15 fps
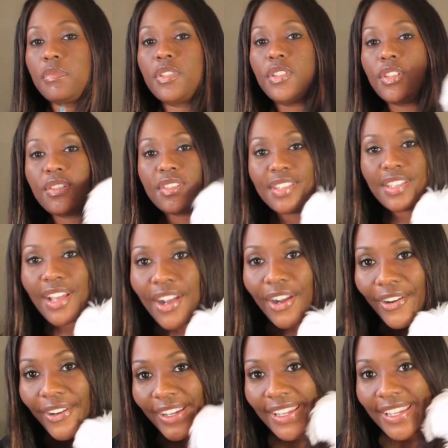so
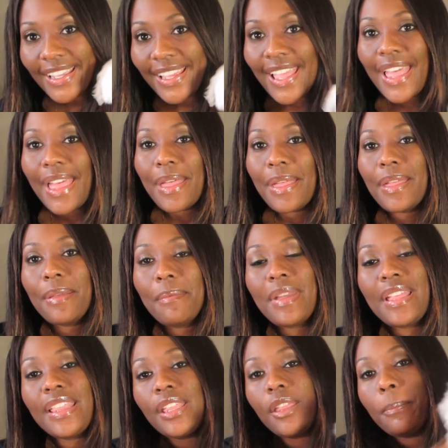sorry. My
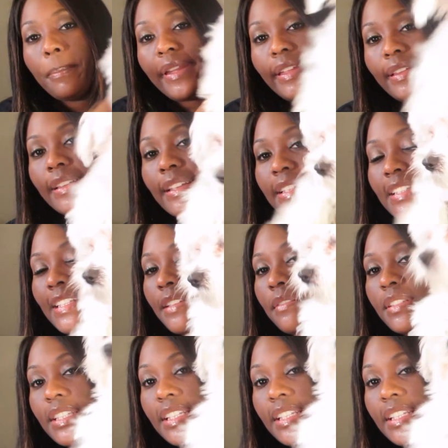little Bentley's, he was